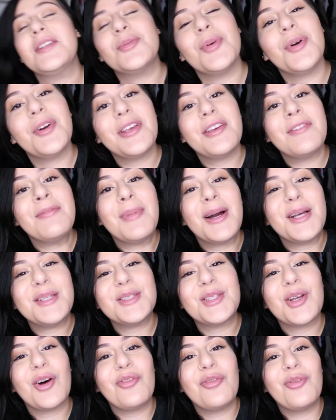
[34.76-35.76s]
as well give
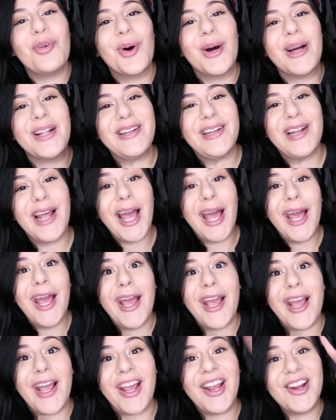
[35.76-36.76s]
myself one.
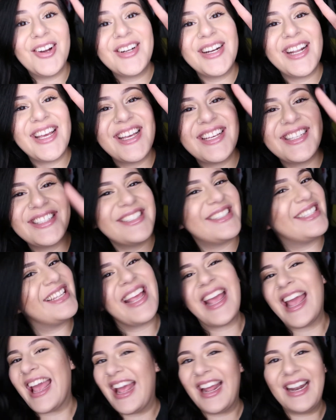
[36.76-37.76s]
Here it is
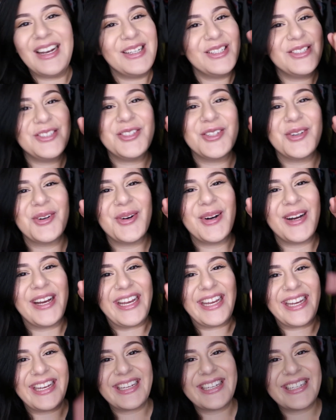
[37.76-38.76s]
and
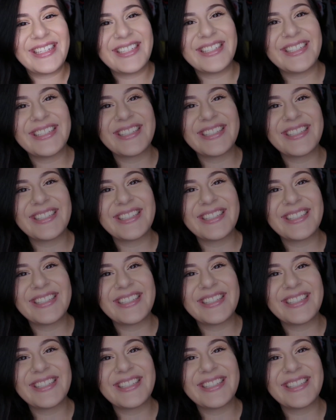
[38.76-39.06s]
enjoy.